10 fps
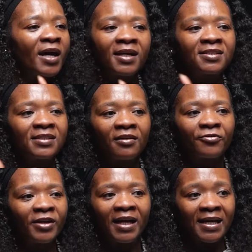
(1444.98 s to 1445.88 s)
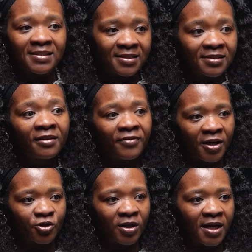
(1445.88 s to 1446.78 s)
can't self-realize and
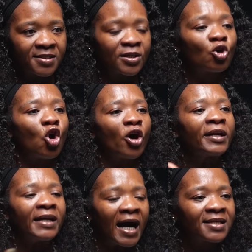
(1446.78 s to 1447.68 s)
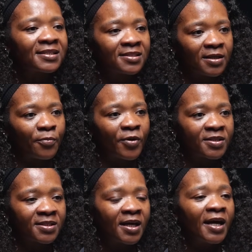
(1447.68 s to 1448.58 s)
self-actualize. The God in us is
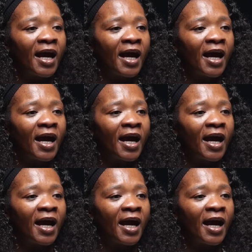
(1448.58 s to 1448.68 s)
suppressed.